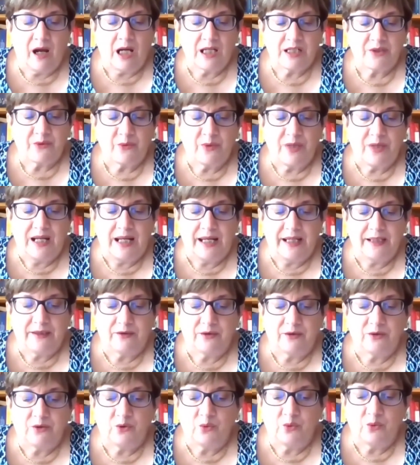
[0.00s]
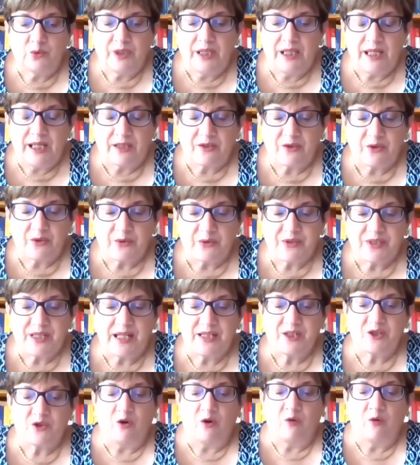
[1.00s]
as related to the
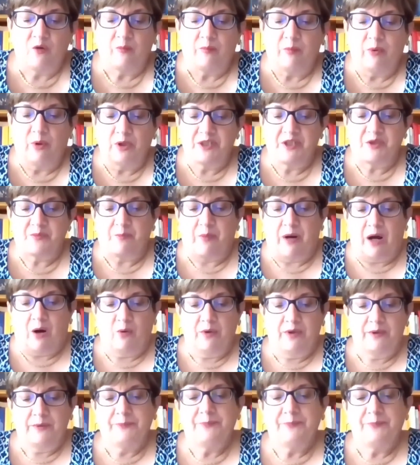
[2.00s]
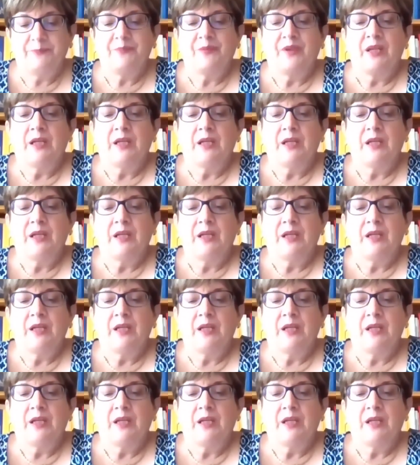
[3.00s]
exercise of police power,